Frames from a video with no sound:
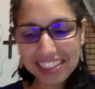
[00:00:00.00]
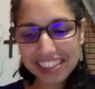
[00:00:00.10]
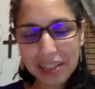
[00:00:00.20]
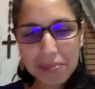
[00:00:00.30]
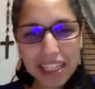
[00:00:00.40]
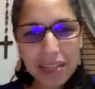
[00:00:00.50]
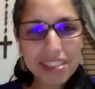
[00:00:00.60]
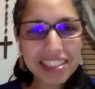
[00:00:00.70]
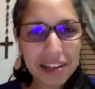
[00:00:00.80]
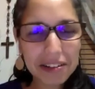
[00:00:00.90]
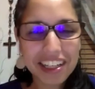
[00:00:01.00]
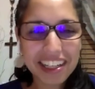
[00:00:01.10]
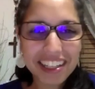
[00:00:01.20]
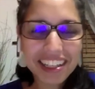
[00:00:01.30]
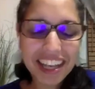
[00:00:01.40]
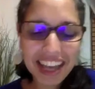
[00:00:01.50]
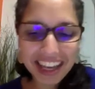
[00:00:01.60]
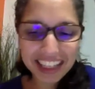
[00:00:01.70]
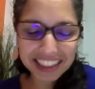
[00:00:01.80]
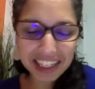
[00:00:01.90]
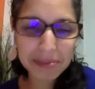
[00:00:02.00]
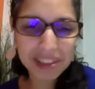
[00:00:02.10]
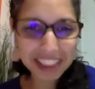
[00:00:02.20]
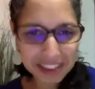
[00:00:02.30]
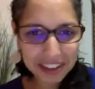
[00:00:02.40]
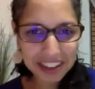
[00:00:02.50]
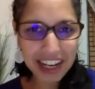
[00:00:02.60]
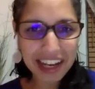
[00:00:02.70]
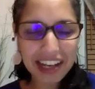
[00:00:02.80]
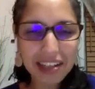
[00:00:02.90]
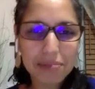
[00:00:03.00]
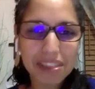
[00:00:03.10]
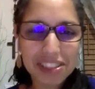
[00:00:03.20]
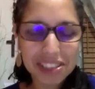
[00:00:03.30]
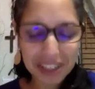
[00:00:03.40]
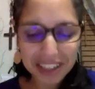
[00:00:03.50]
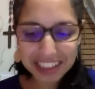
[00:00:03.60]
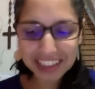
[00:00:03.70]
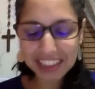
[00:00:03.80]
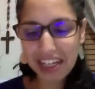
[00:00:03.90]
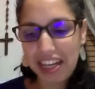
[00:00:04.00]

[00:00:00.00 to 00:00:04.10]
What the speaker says: Sheena said, my name is Erika, and I am a leader at Elements Church.